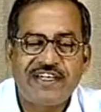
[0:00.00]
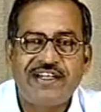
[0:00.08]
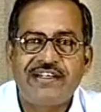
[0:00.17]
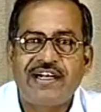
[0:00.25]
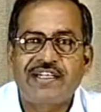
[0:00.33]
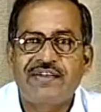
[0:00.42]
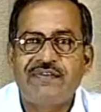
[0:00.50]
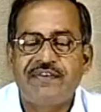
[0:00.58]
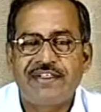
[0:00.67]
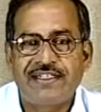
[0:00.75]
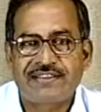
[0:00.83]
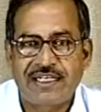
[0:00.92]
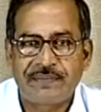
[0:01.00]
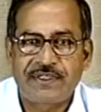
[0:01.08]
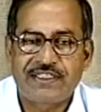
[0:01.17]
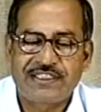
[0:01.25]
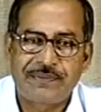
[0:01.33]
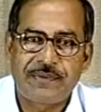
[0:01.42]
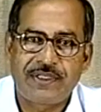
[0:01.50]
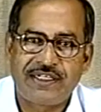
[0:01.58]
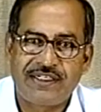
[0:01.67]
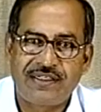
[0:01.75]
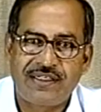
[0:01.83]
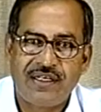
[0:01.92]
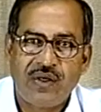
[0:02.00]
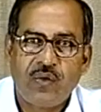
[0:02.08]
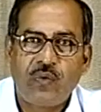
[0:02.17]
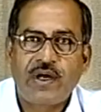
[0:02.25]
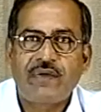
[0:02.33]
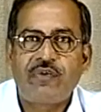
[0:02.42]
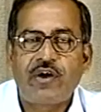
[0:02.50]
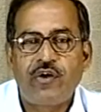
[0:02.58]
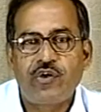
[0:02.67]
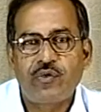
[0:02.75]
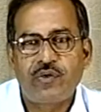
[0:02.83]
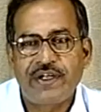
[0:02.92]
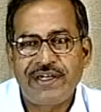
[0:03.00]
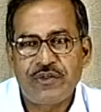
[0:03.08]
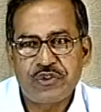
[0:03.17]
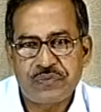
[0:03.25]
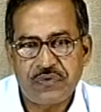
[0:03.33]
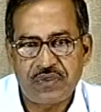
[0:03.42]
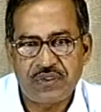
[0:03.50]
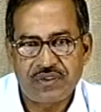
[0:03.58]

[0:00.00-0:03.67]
and data memory are separate were found to be very useful.